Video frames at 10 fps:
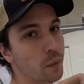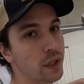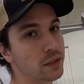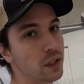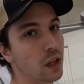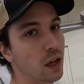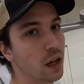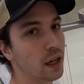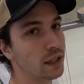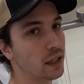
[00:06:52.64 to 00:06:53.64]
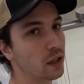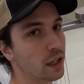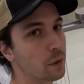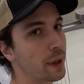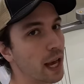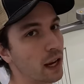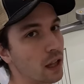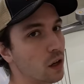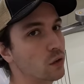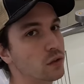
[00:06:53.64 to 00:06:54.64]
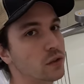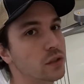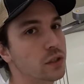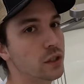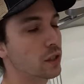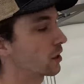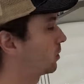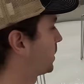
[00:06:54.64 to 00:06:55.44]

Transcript: things along, and then I'll get a paddle out and stir a little